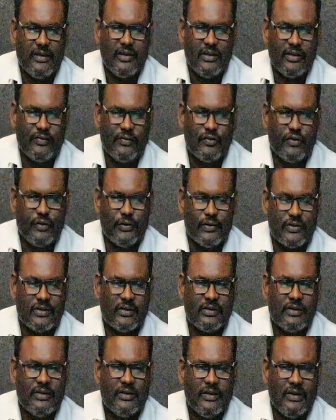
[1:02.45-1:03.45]
Of
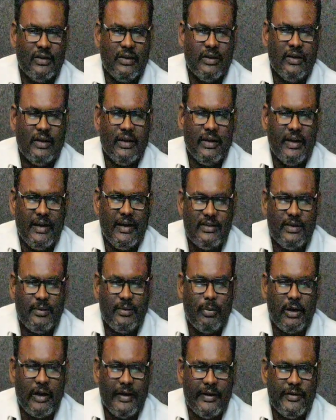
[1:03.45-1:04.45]
course, it's a
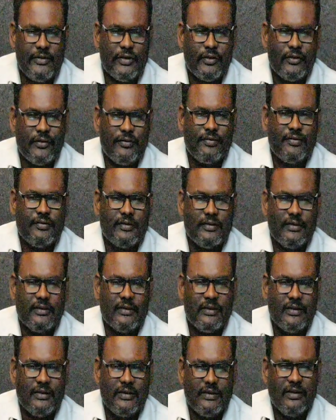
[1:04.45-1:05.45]
branch of
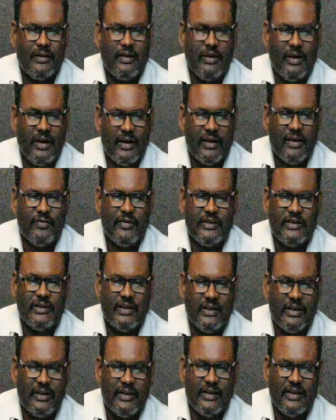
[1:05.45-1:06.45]
artificial
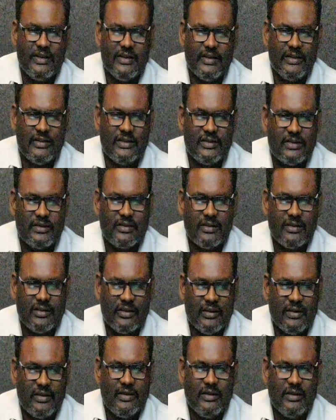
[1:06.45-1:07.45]
intelligence,
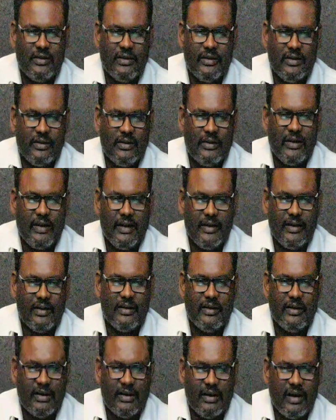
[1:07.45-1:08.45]
and
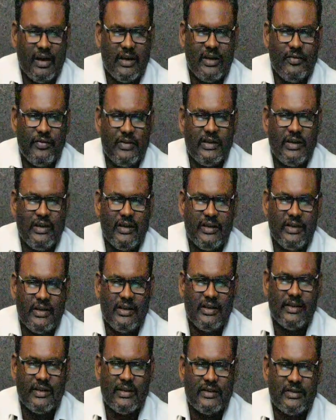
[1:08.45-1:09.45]
artificial
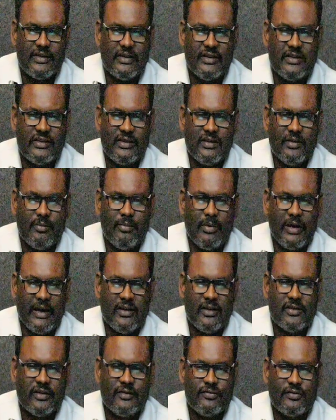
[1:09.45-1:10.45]
intelligence is the
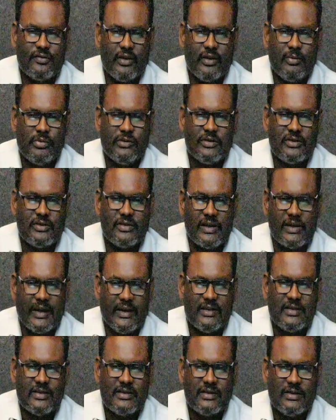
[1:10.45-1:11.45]
branch of computer
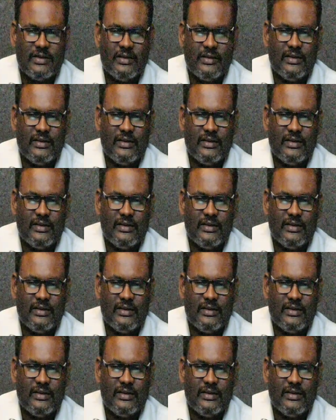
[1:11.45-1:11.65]
science.